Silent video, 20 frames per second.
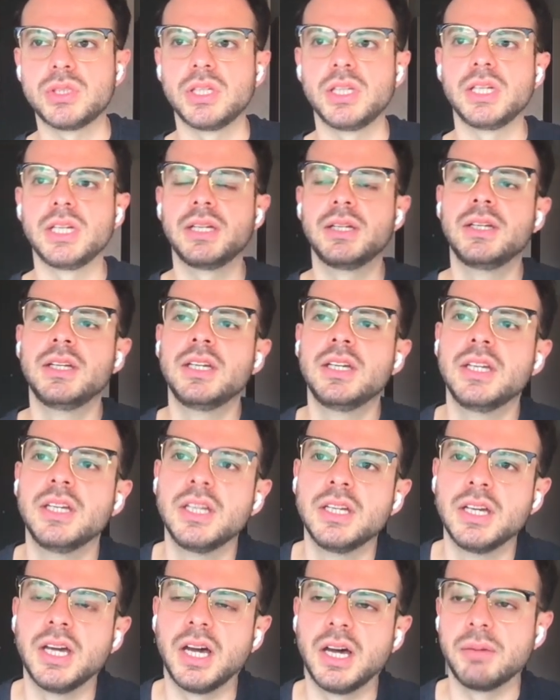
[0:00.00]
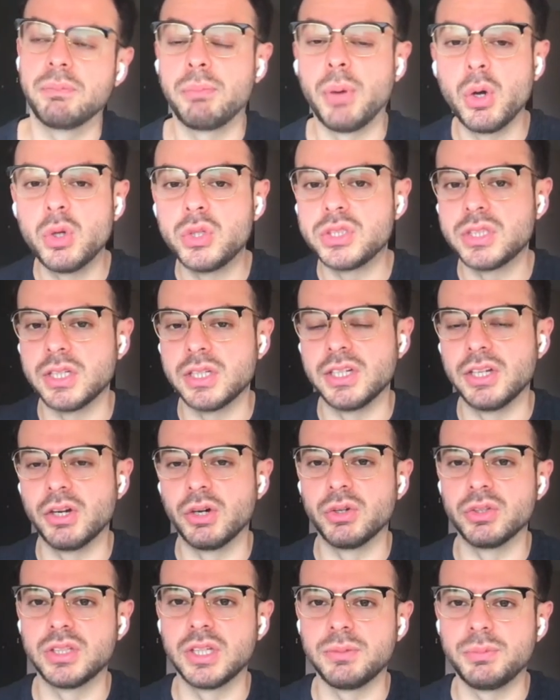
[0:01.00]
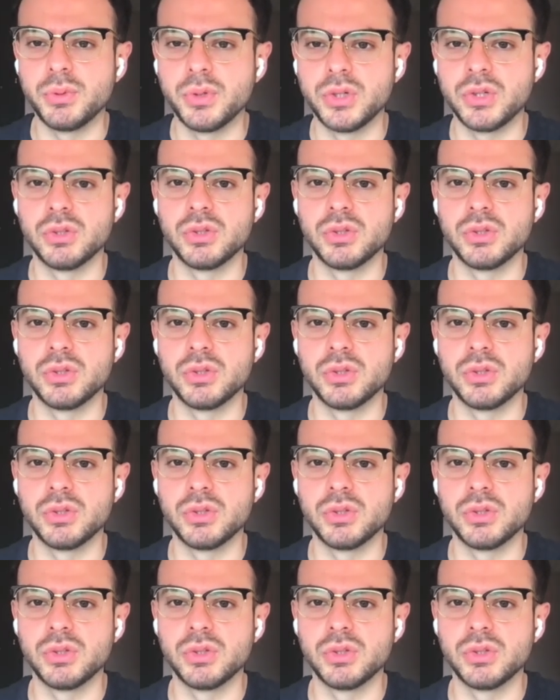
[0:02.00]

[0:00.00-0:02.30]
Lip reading: They posted post-it note.